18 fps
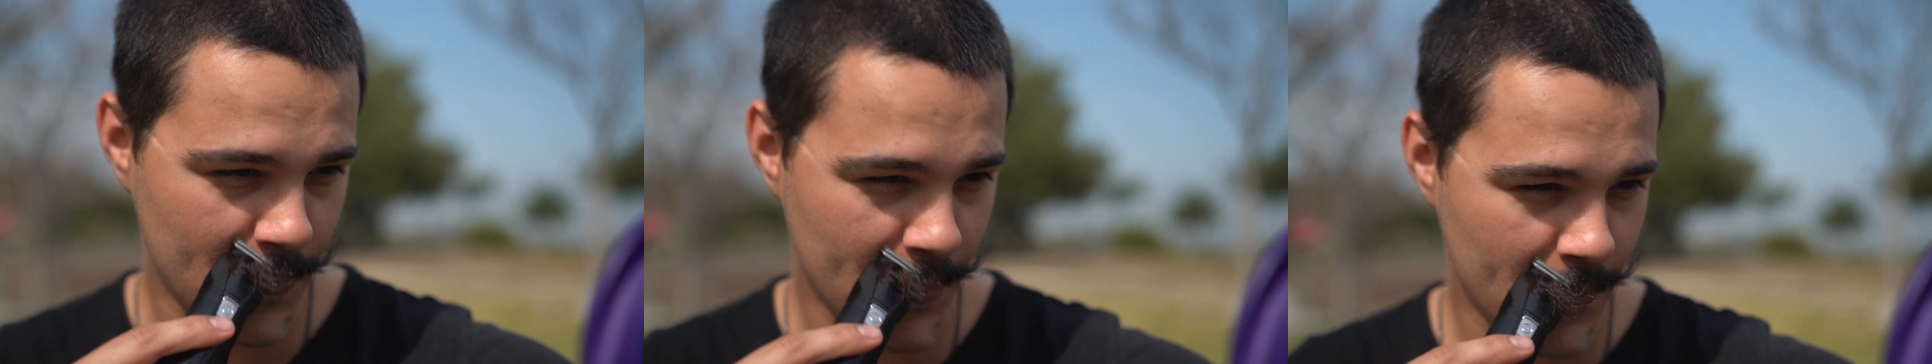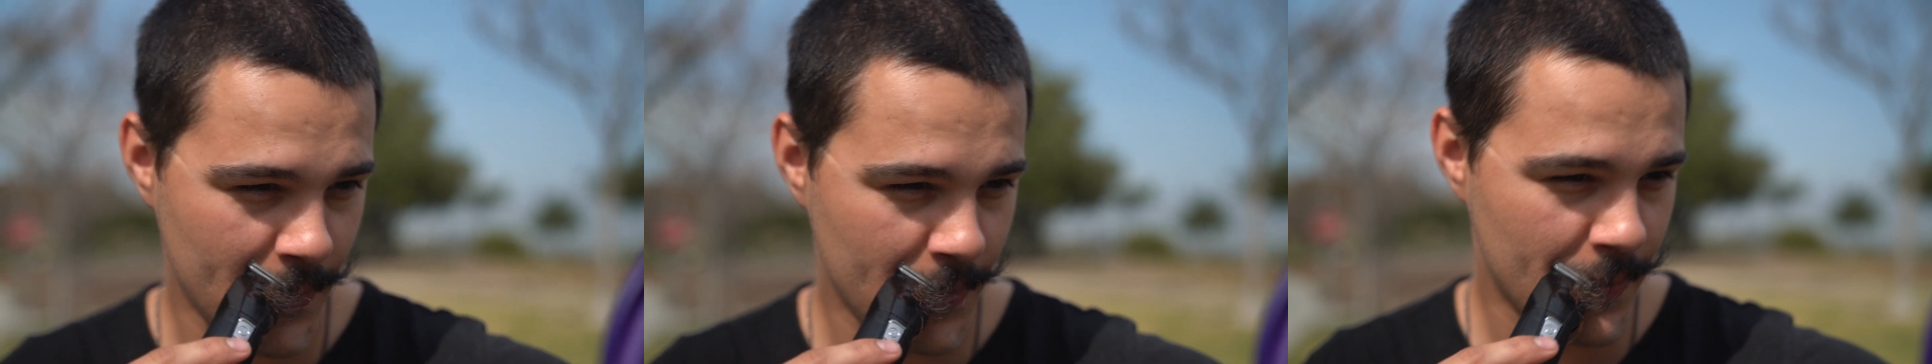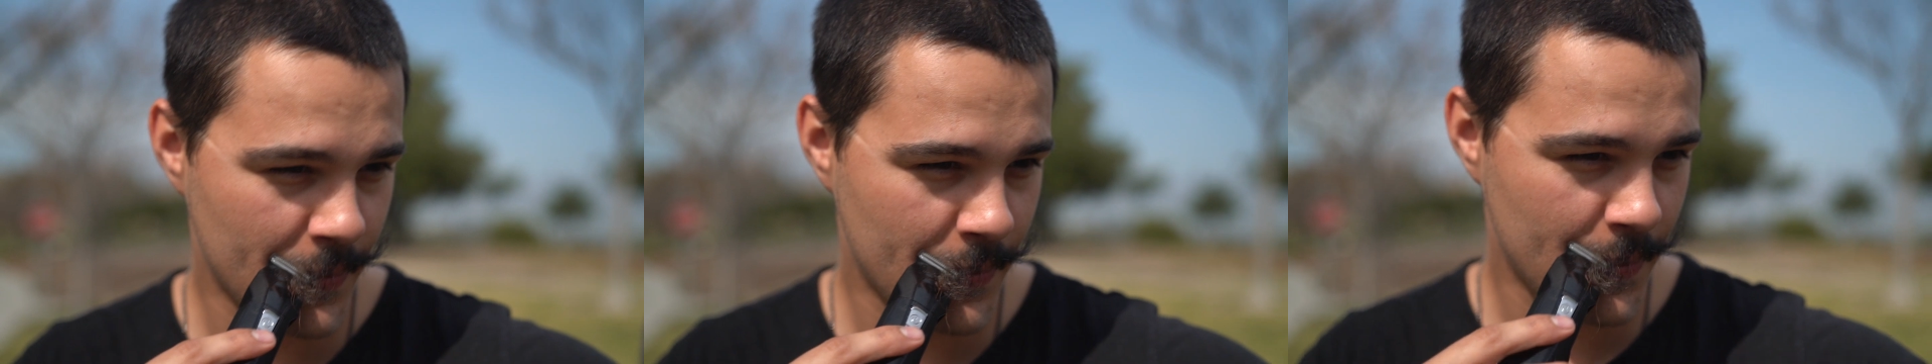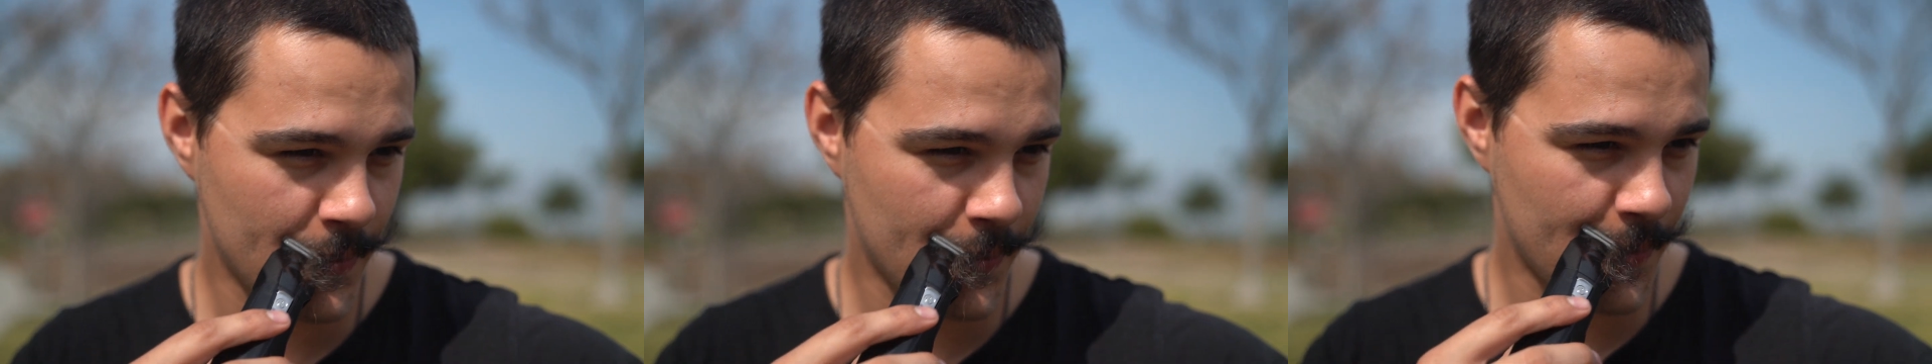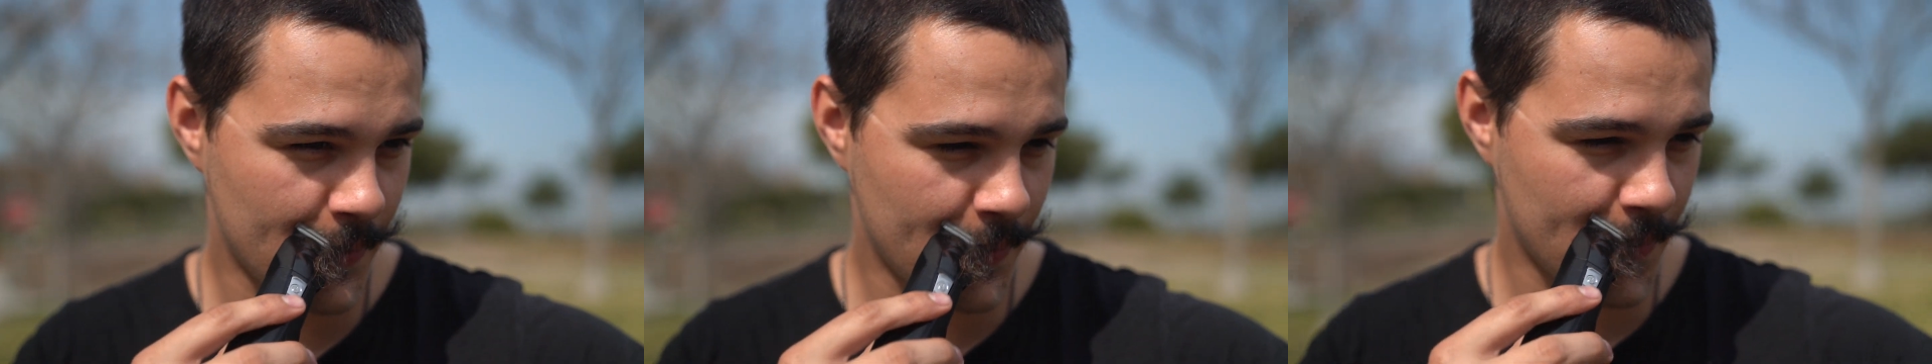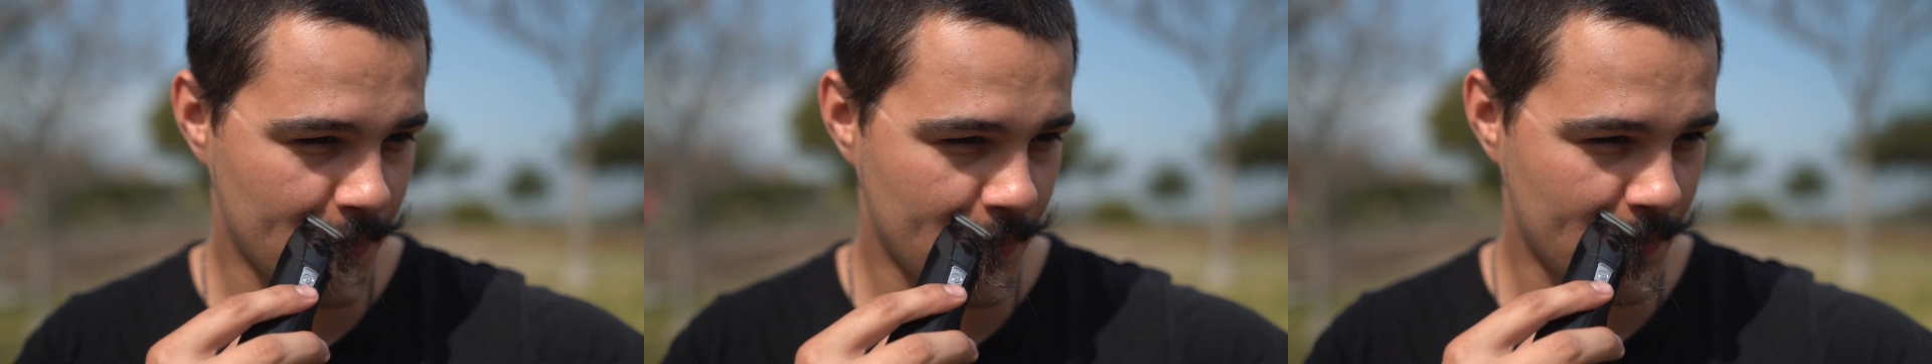How long did it
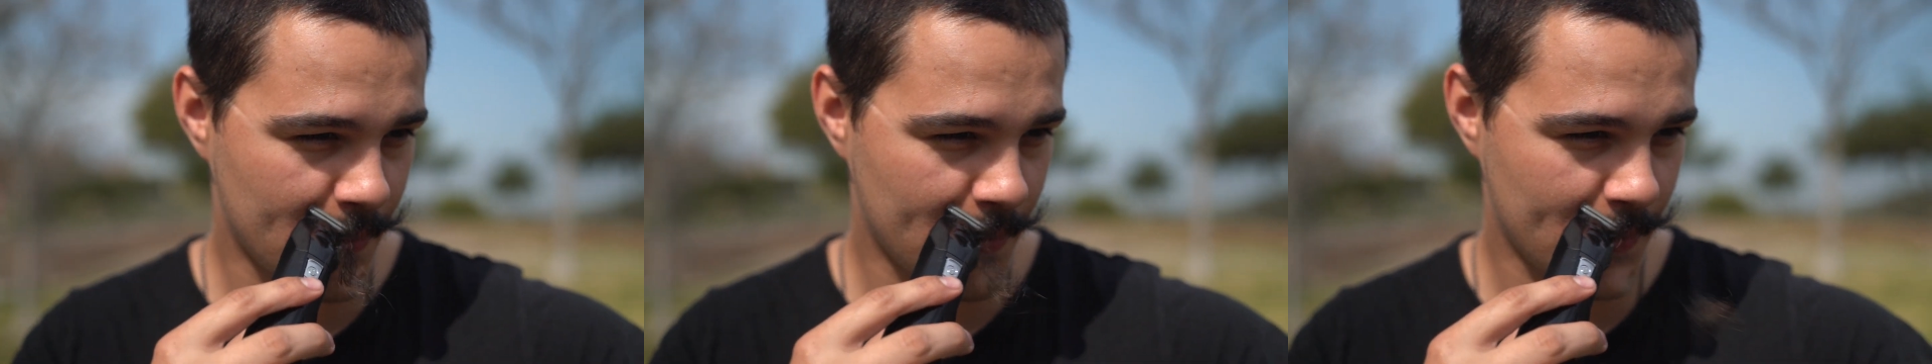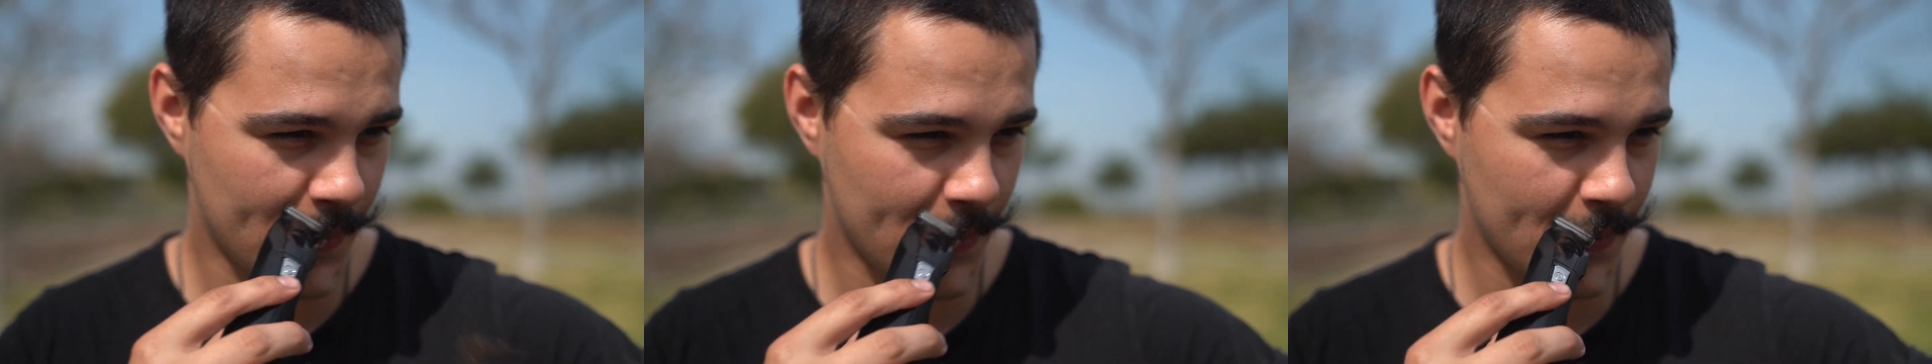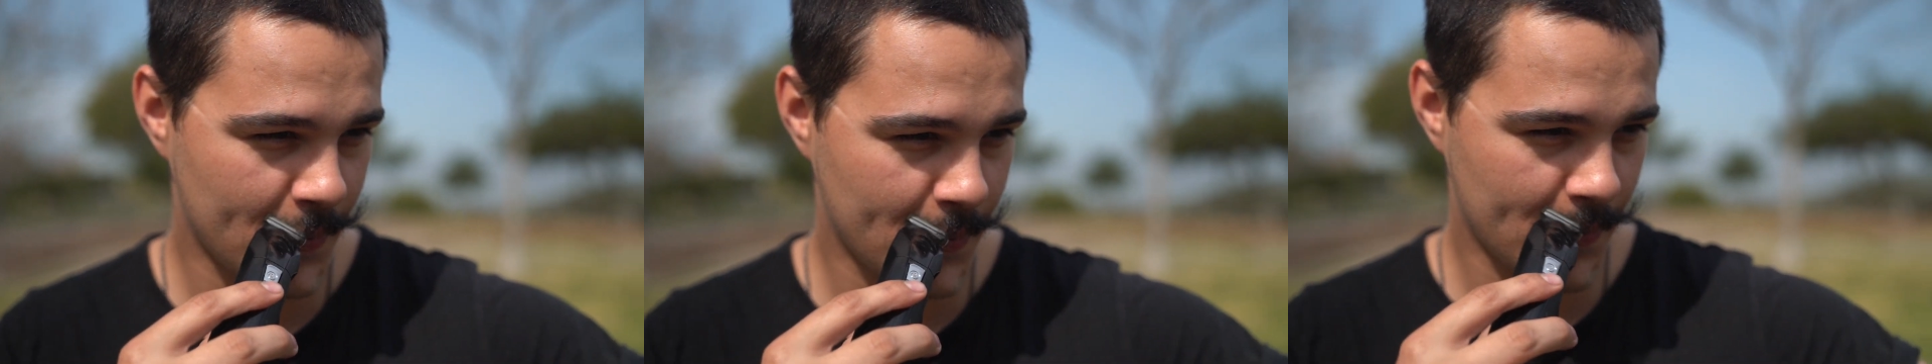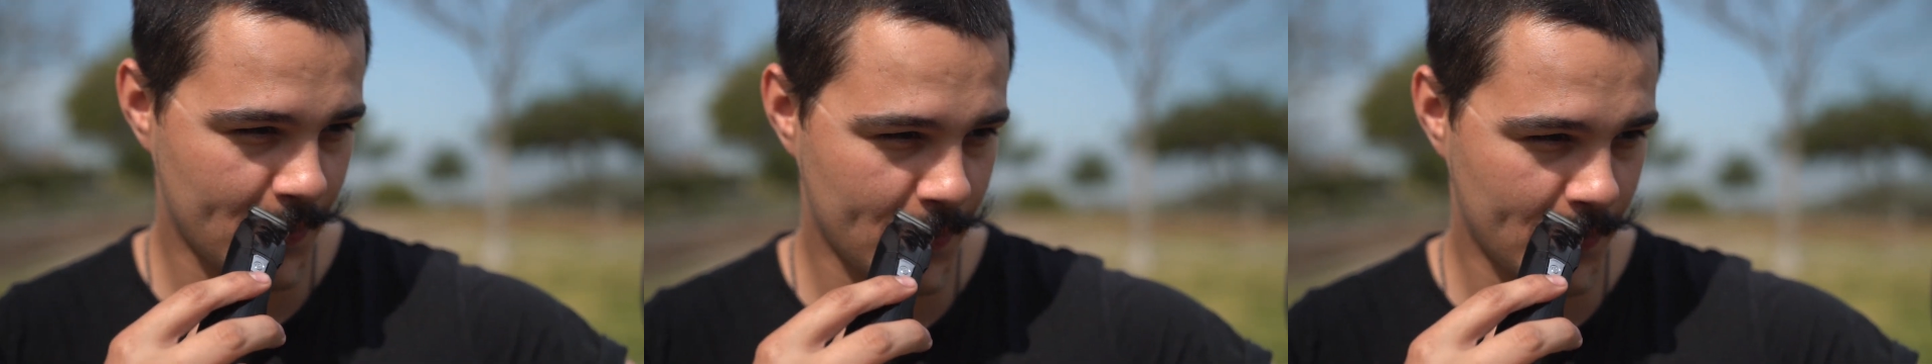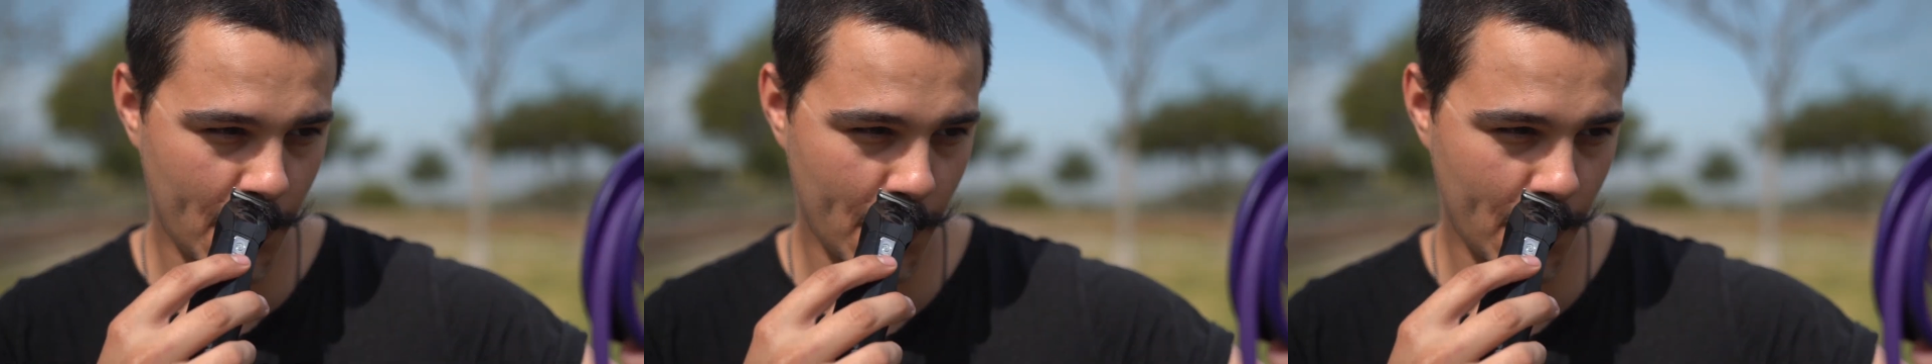take you to grow that out?